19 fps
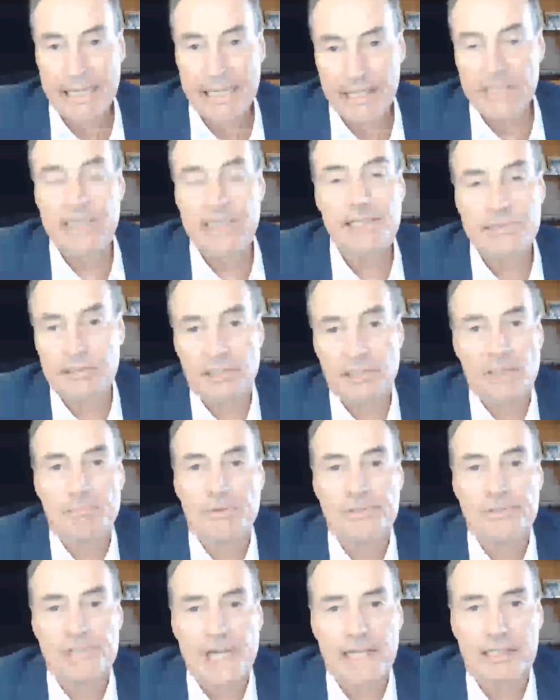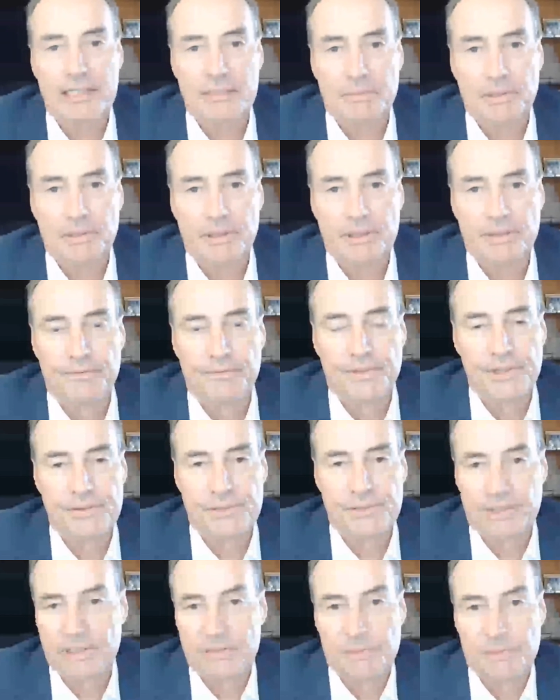easily projectable in the
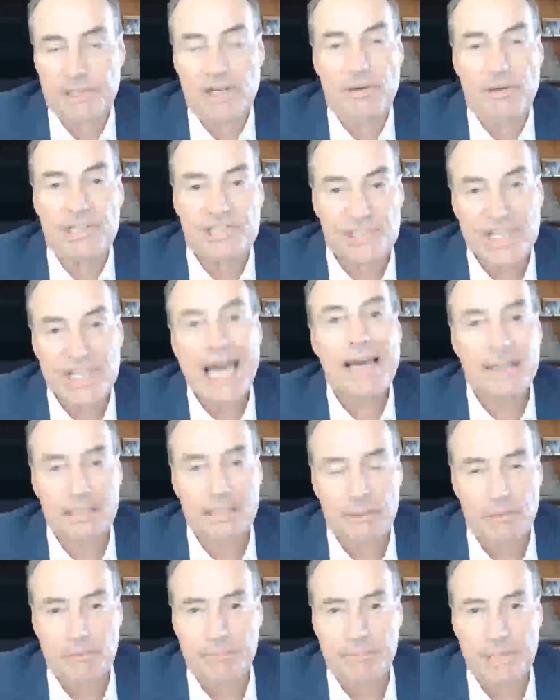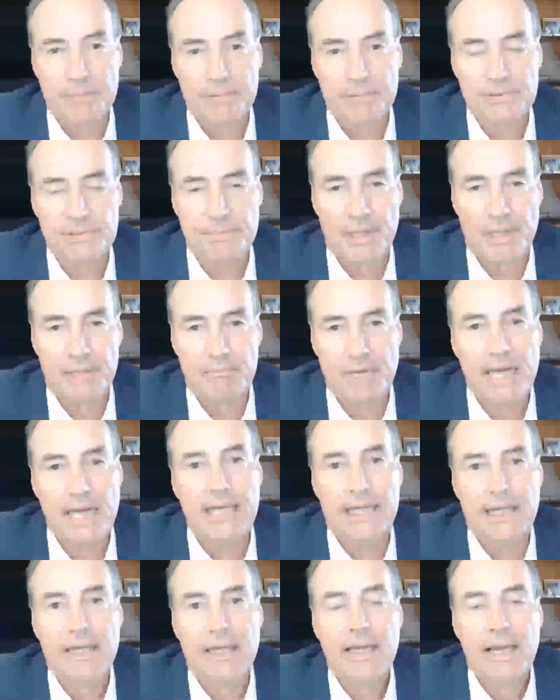future because we know exactly when people spend
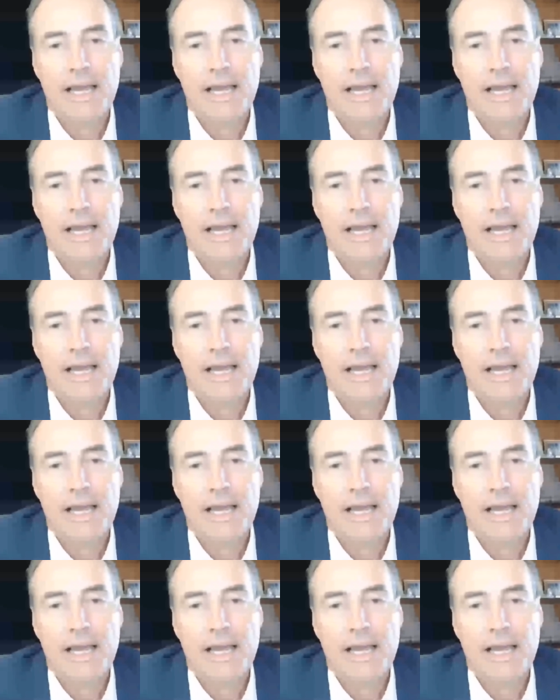money.